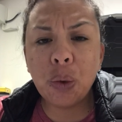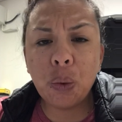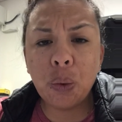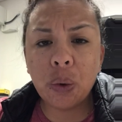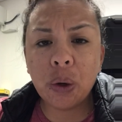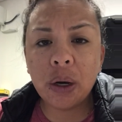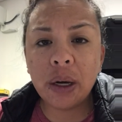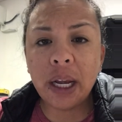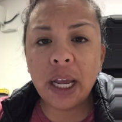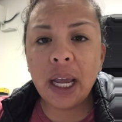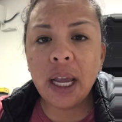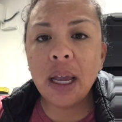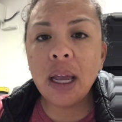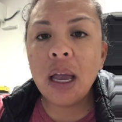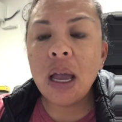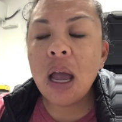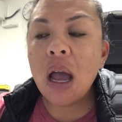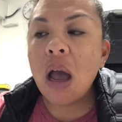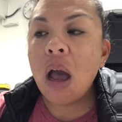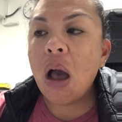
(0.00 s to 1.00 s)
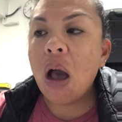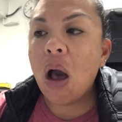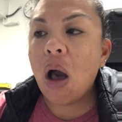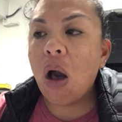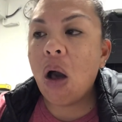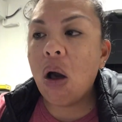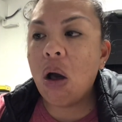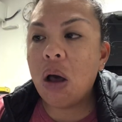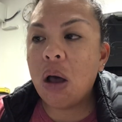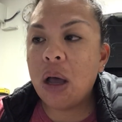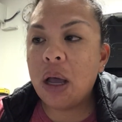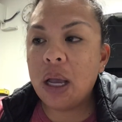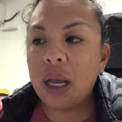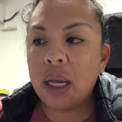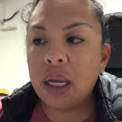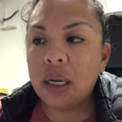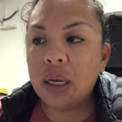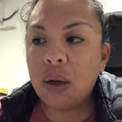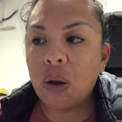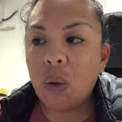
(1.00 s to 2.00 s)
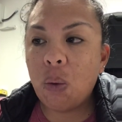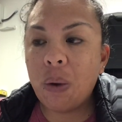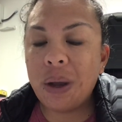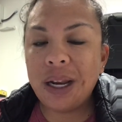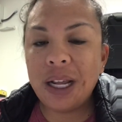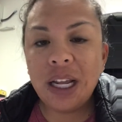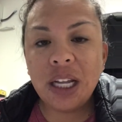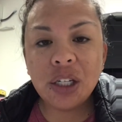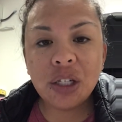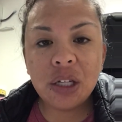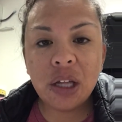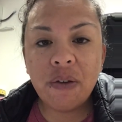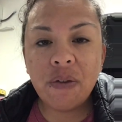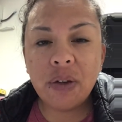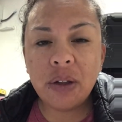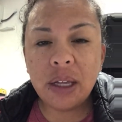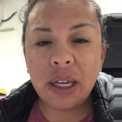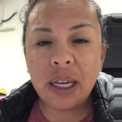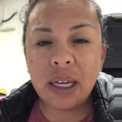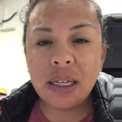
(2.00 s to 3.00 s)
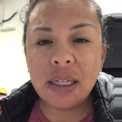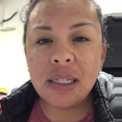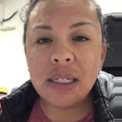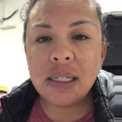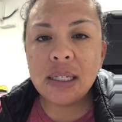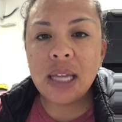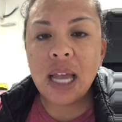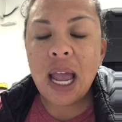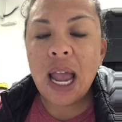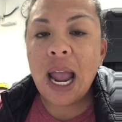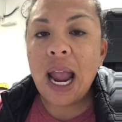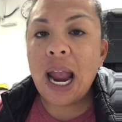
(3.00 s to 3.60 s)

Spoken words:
the wording on what each level is,